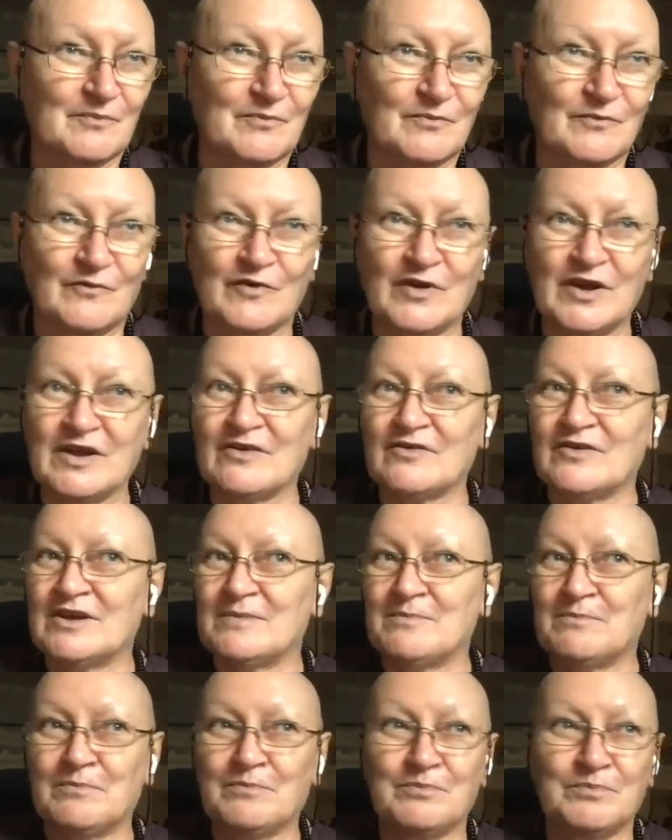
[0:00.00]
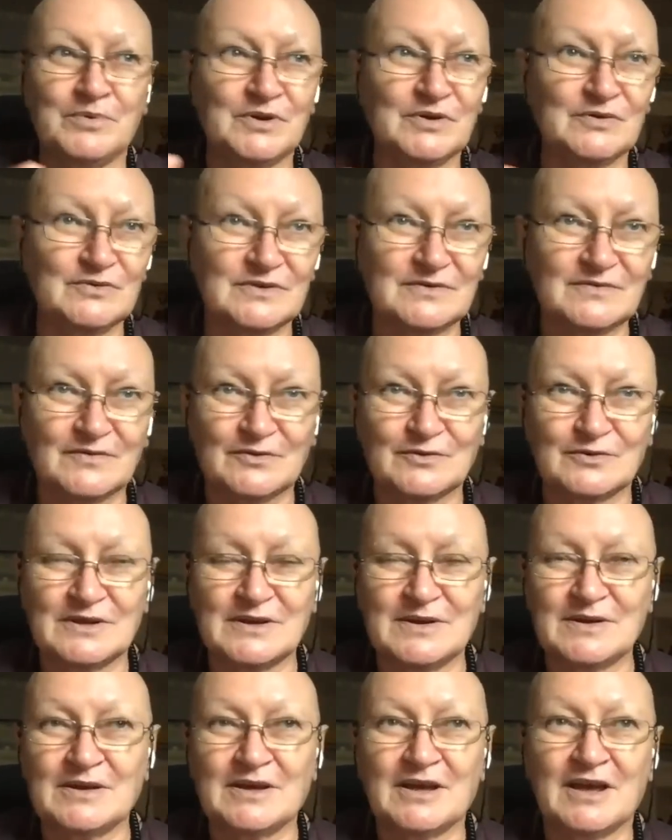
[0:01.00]
very
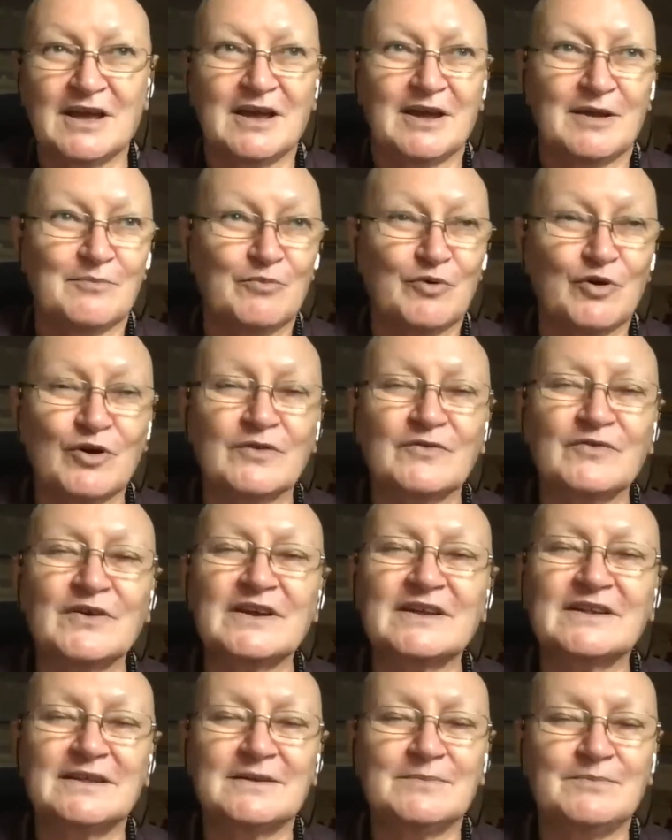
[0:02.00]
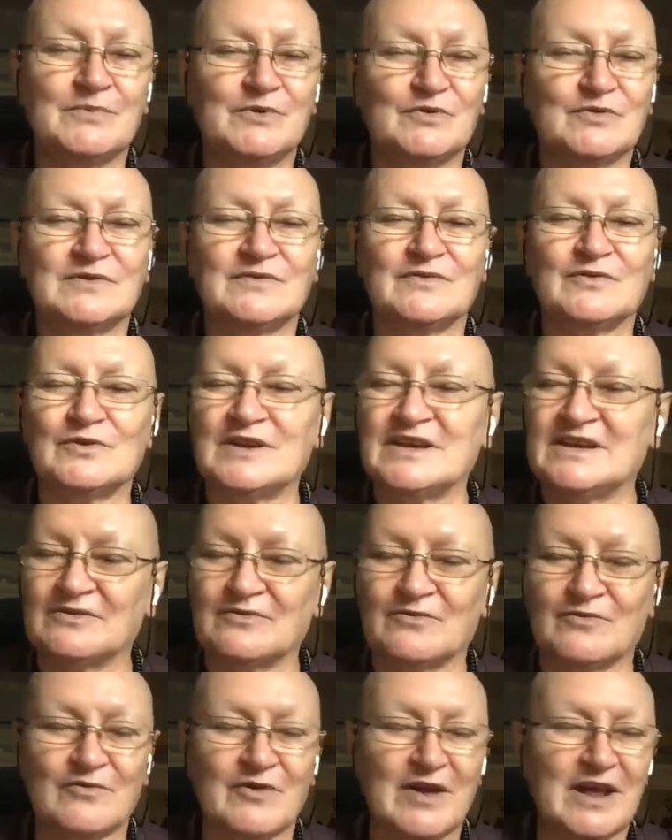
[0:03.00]
beautifully, perfectly beautifully
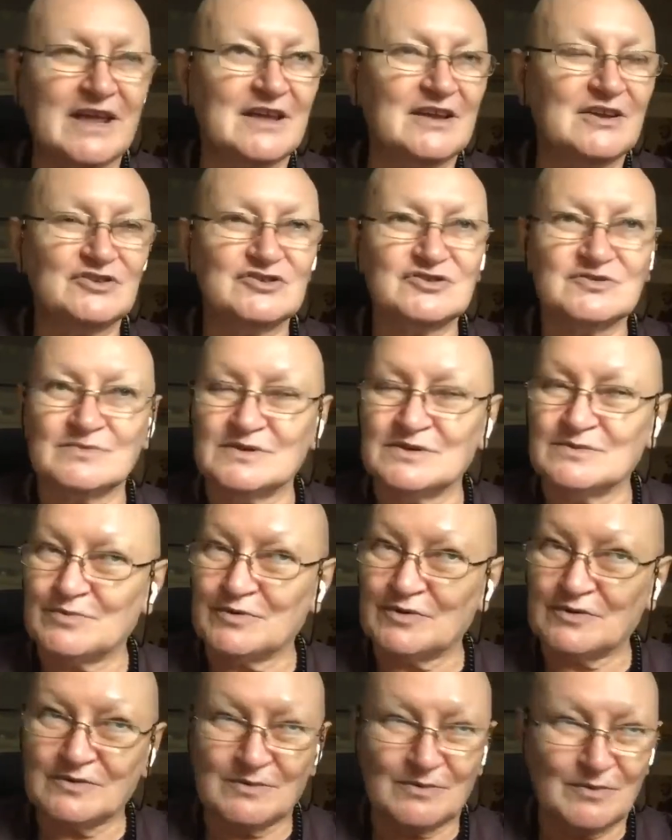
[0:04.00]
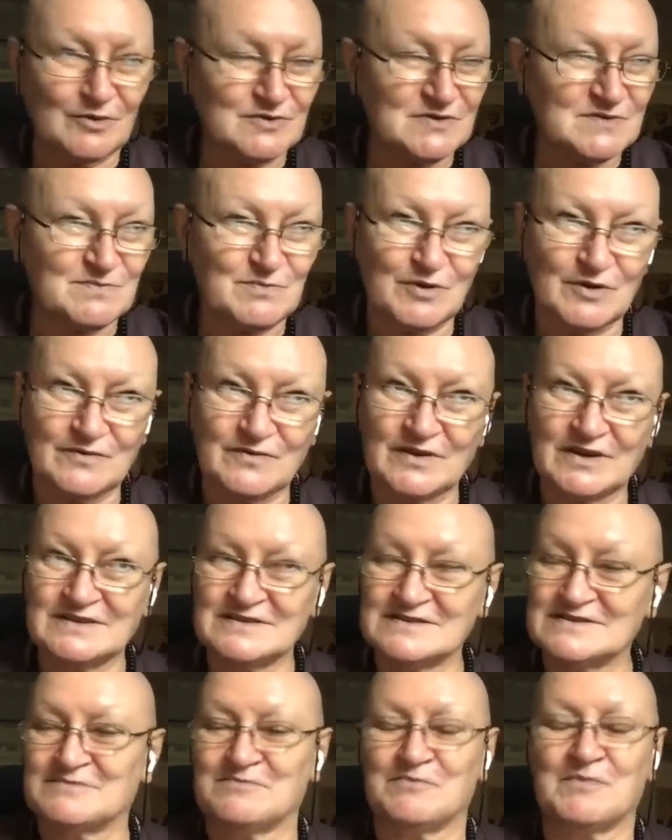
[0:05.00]
arranged, with the most perfect
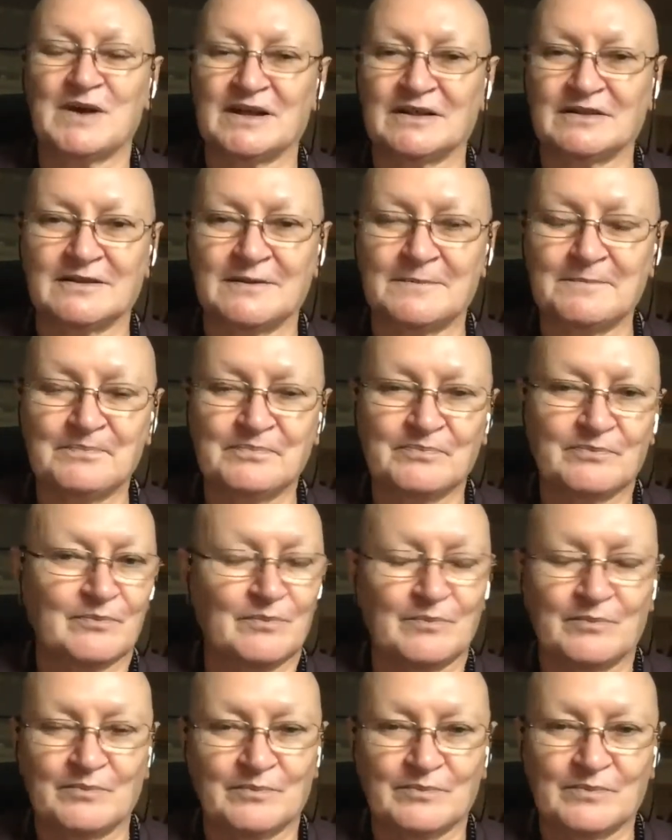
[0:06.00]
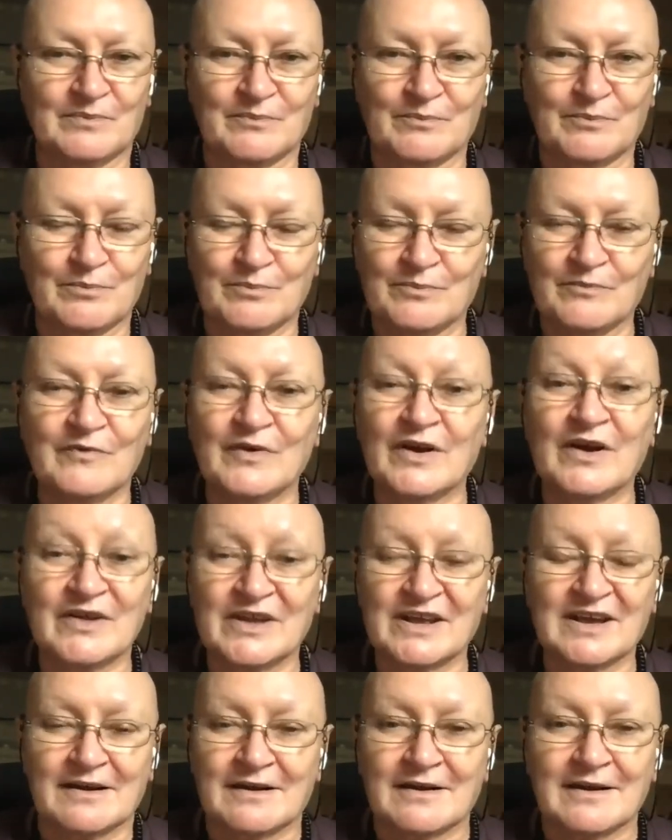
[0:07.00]
smell,
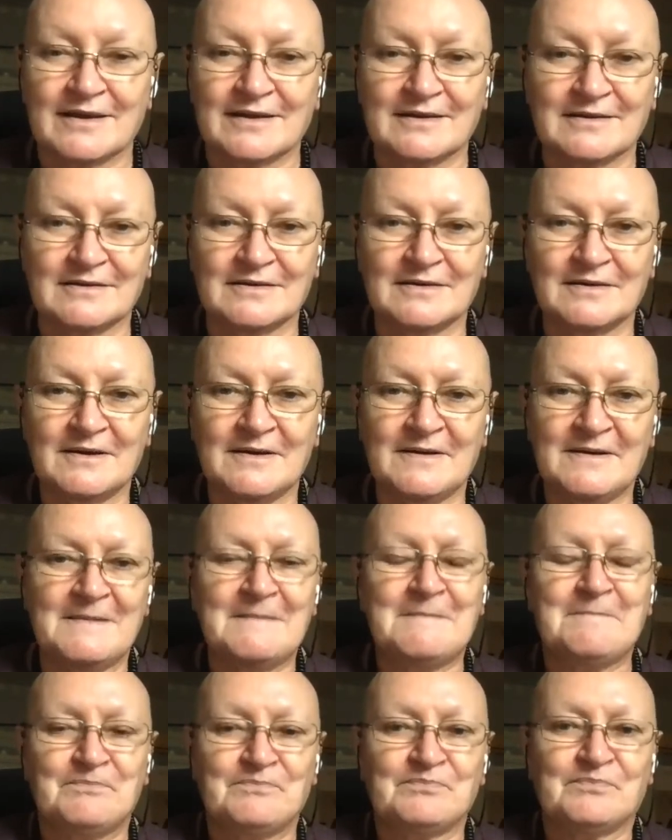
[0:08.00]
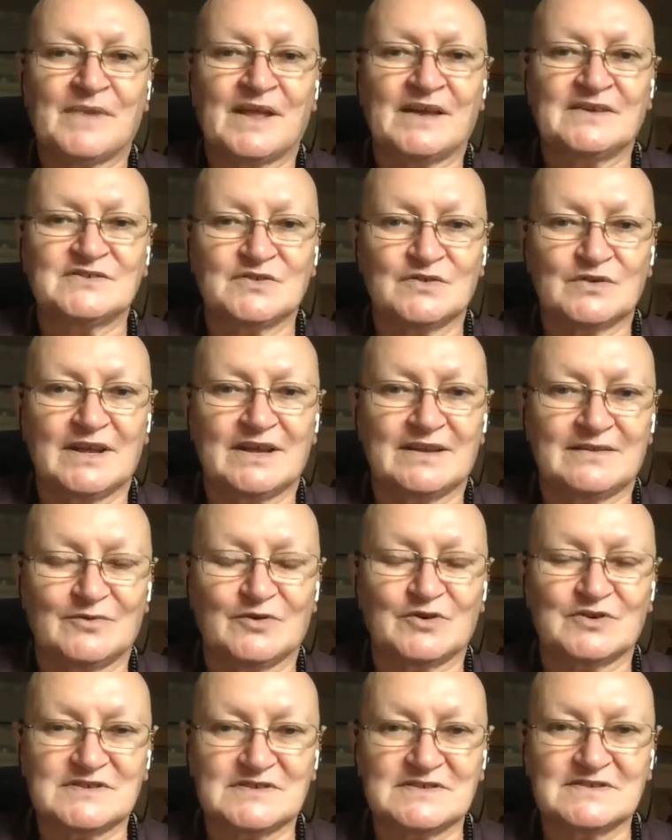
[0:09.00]
very clean. So that
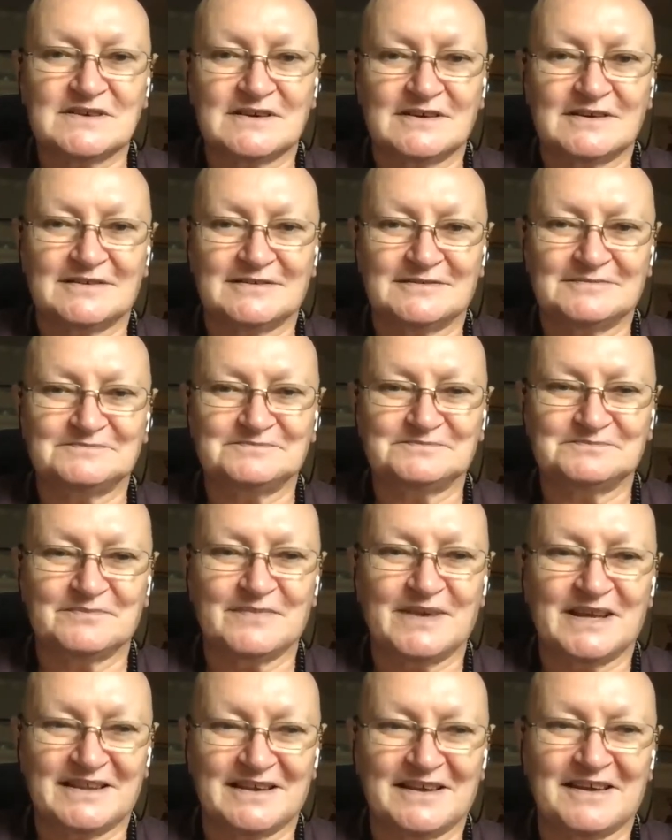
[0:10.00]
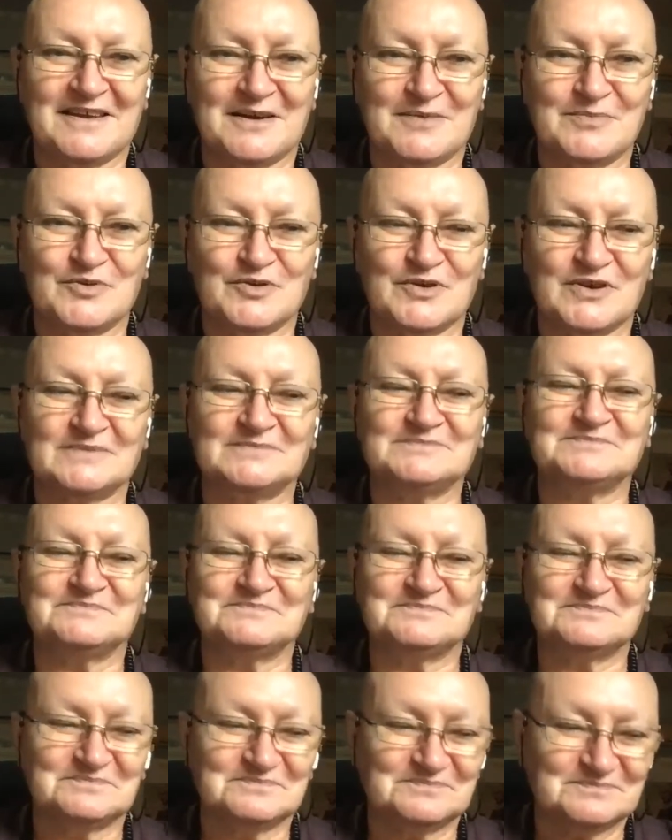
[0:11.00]
was Maitreya Buddha
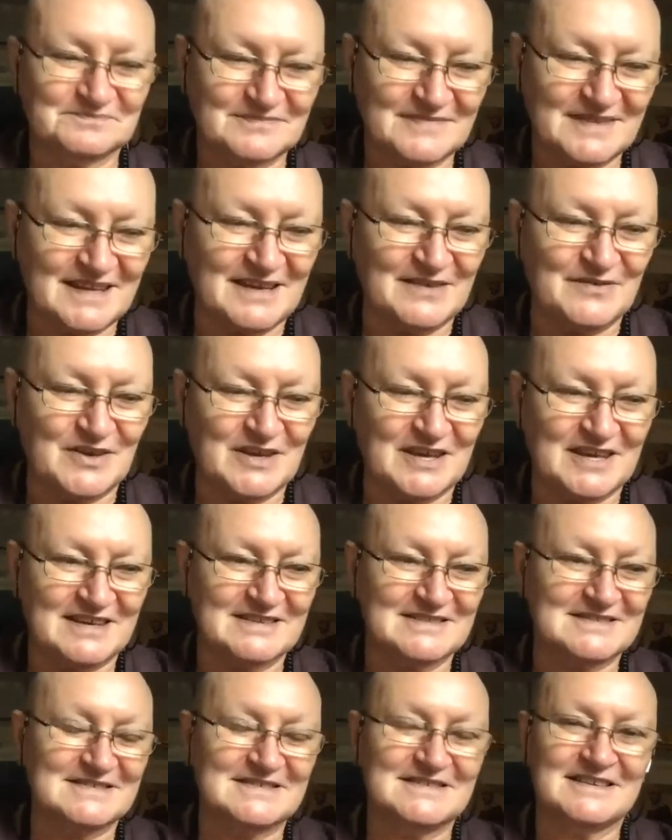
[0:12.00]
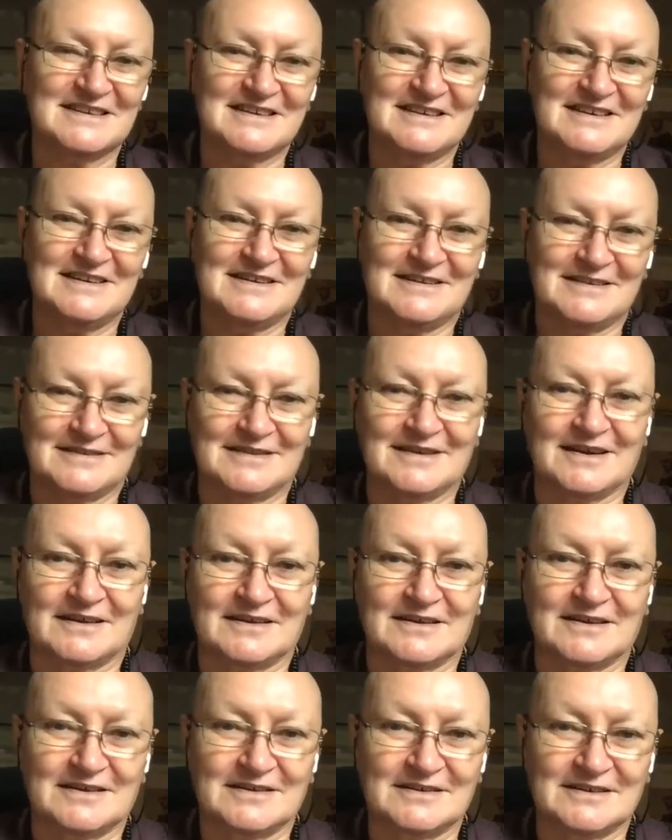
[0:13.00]
giving his
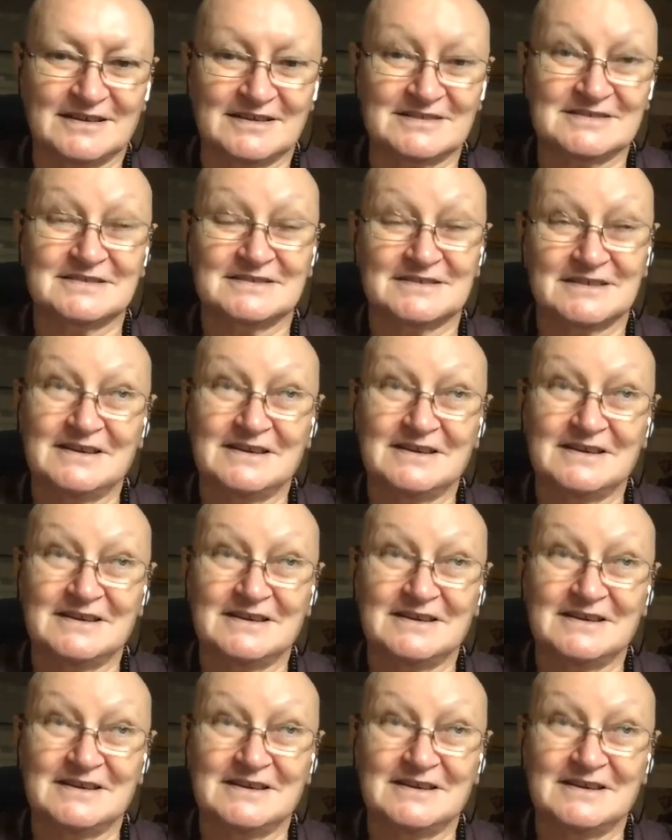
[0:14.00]
dana, his